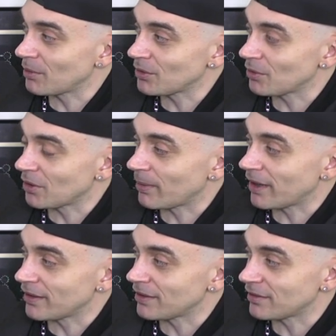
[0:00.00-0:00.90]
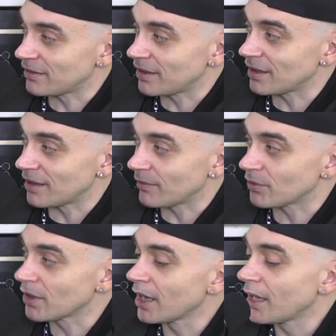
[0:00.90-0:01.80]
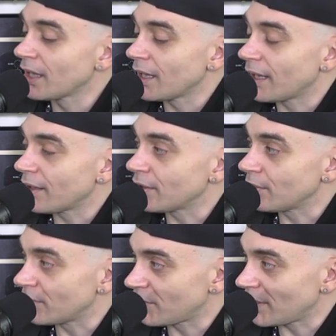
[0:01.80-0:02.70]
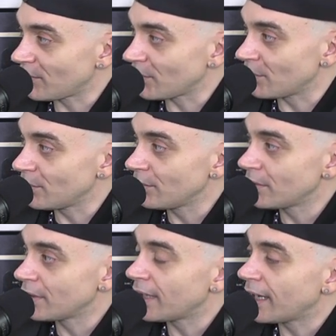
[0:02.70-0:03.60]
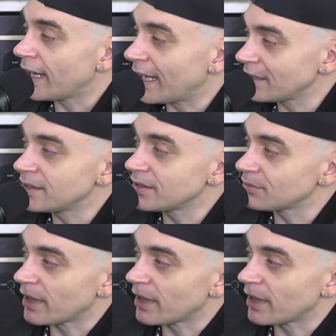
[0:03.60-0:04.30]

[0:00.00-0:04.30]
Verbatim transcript: where we talk about these these yeah. levels. You're in the same school. Yeah. How did this